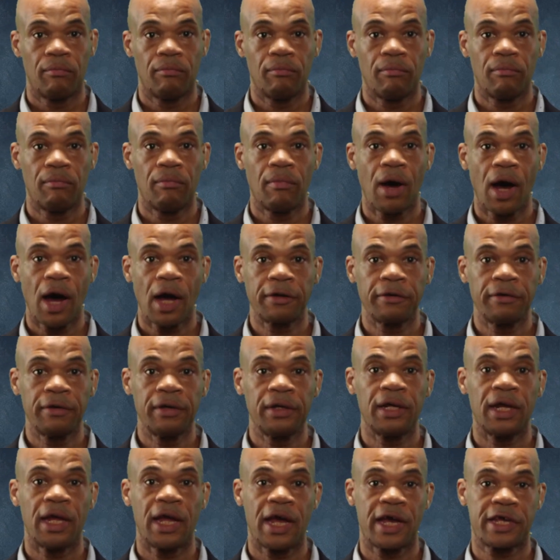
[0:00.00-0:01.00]

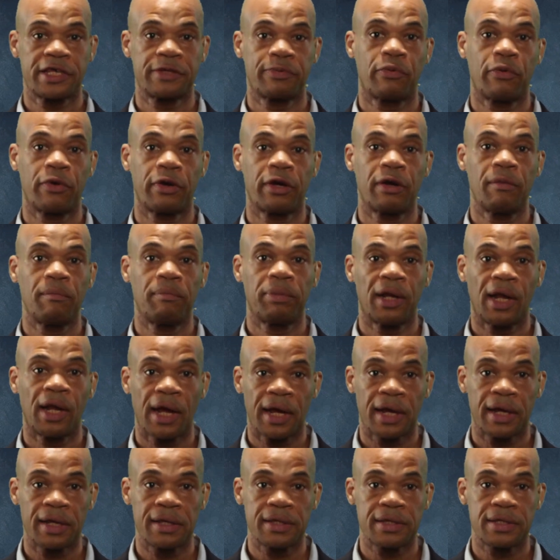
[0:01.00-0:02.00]
Modern export
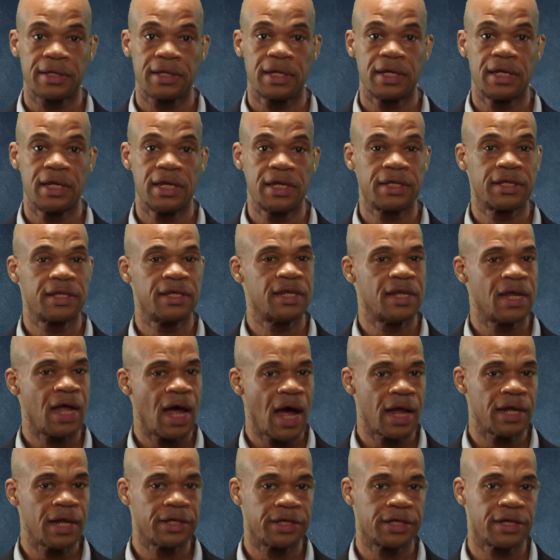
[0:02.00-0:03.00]
compliance is
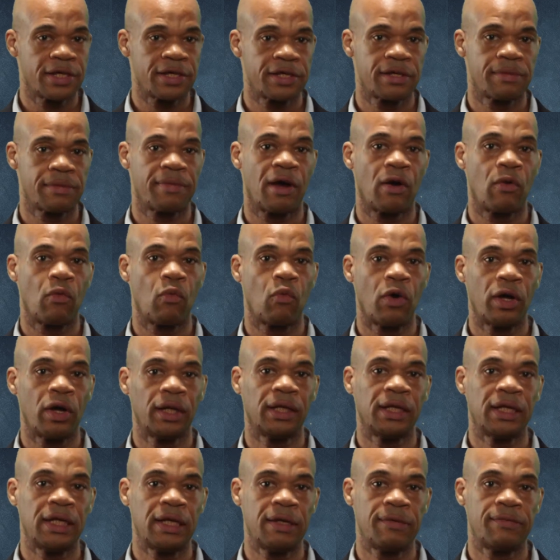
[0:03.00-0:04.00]
not just about
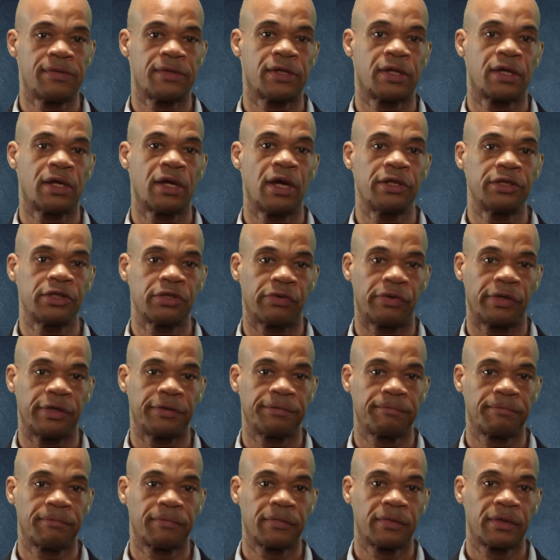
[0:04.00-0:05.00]
what leaves the country.
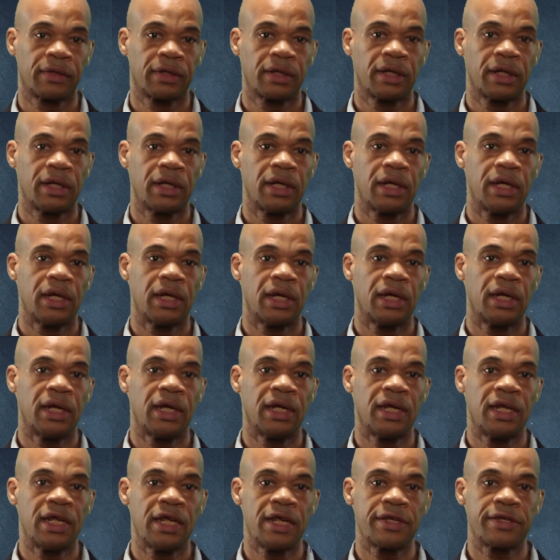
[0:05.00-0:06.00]

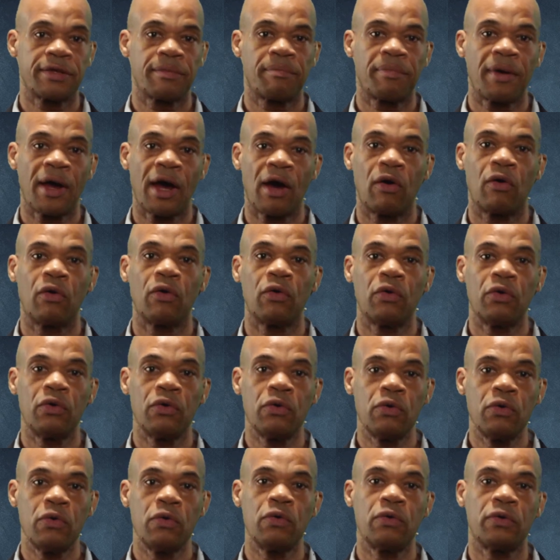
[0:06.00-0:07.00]
It is about
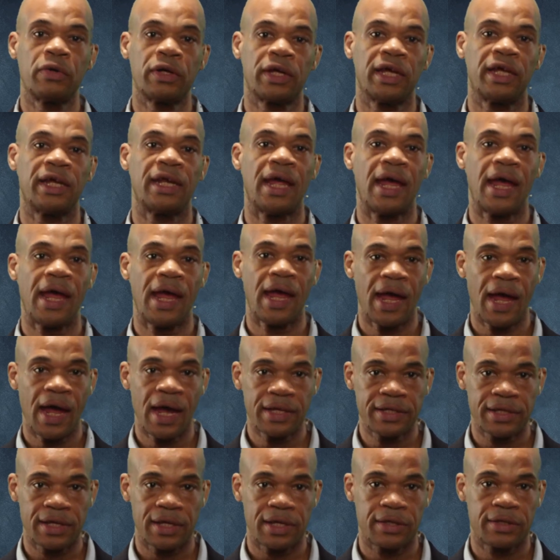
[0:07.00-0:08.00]
who can
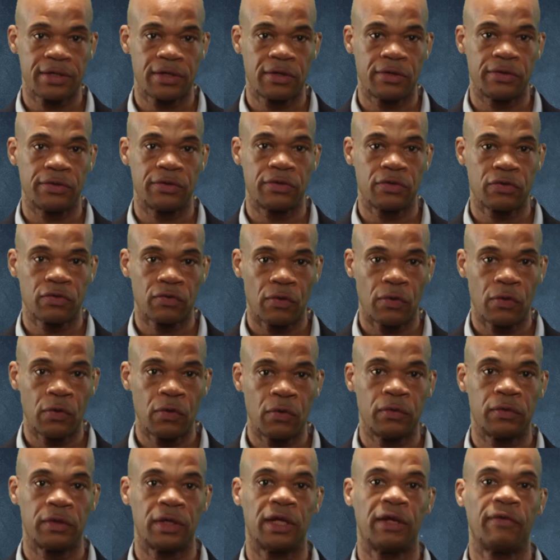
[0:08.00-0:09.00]
access
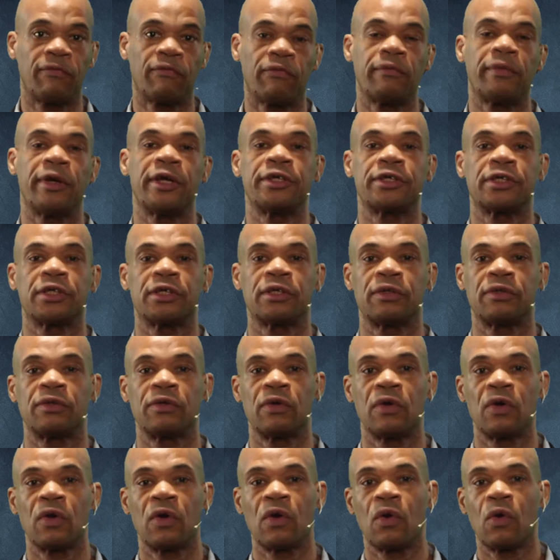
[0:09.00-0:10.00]
controlled information,
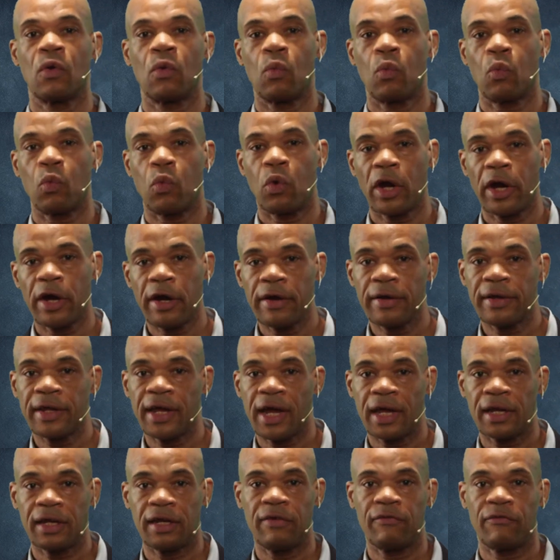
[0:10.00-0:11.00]
where
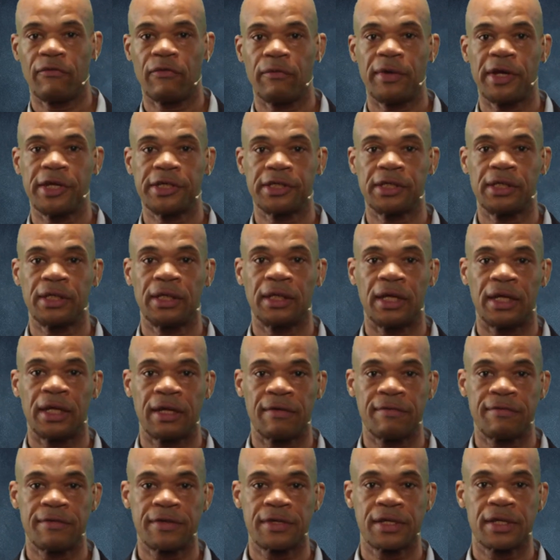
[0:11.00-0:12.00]
that information
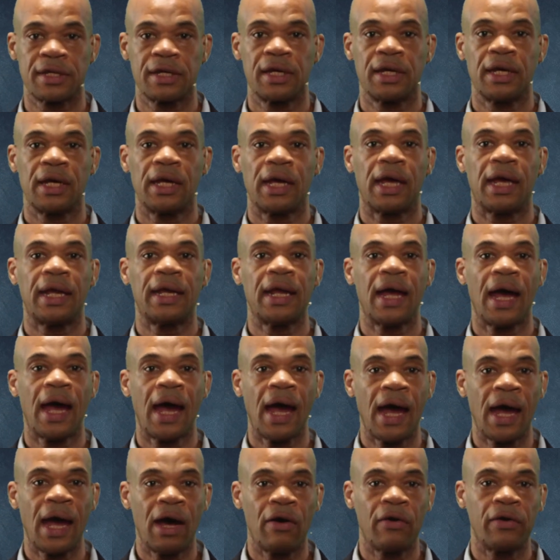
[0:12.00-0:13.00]
lives, and
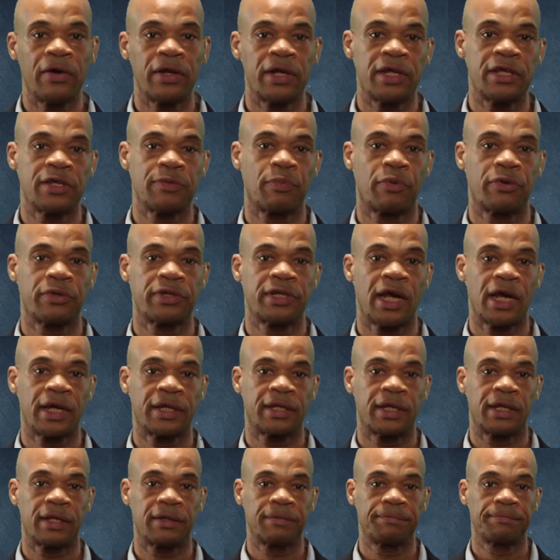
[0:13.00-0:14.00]
how it is
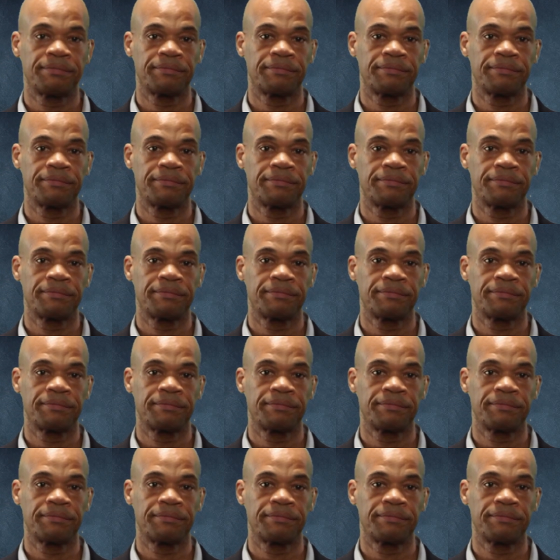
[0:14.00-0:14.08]
protected,